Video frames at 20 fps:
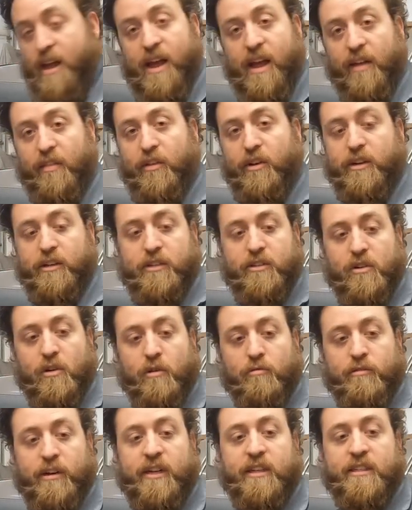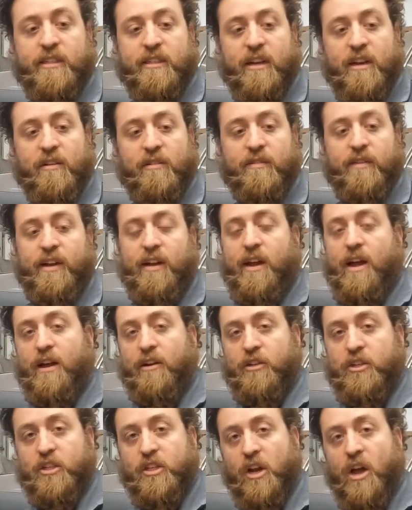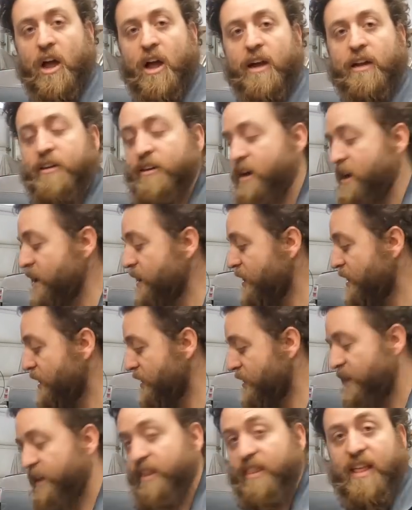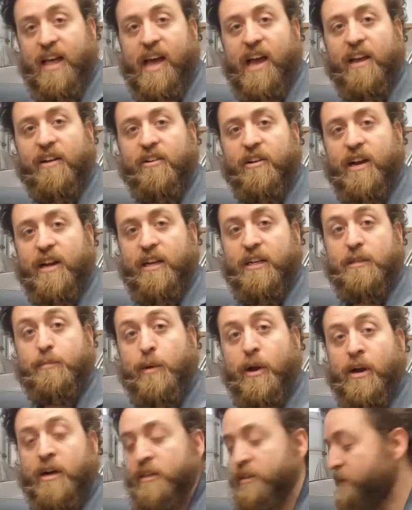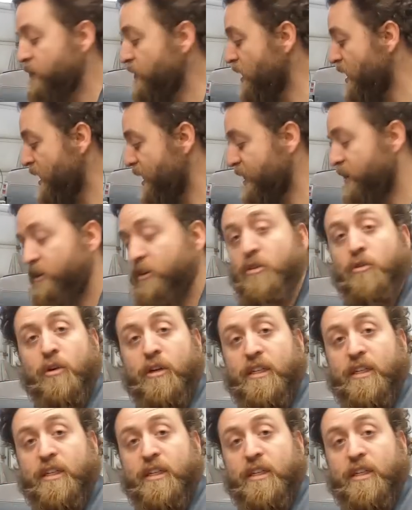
and there's no risk of a shock or anything like that, or any sparks flying or